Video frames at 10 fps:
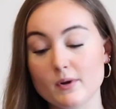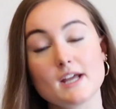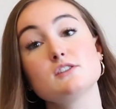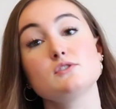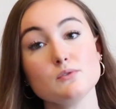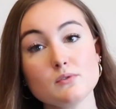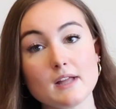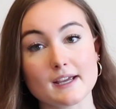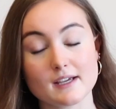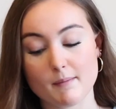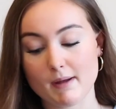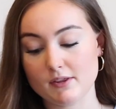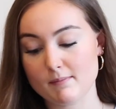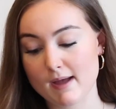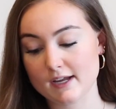What I do like
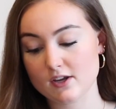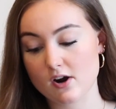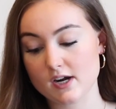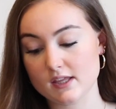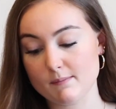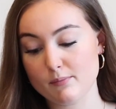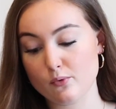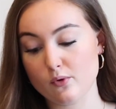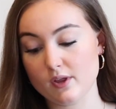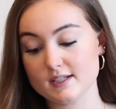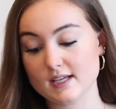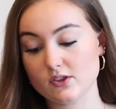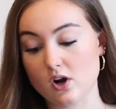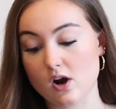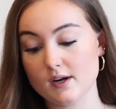about the backyard and the pool is that
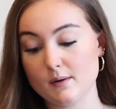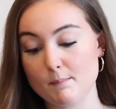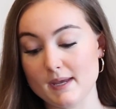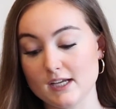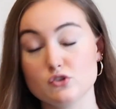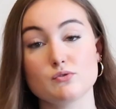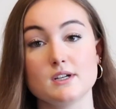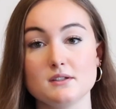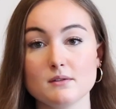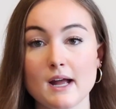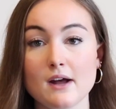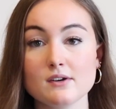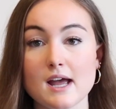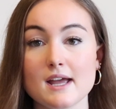there aren't big trees around.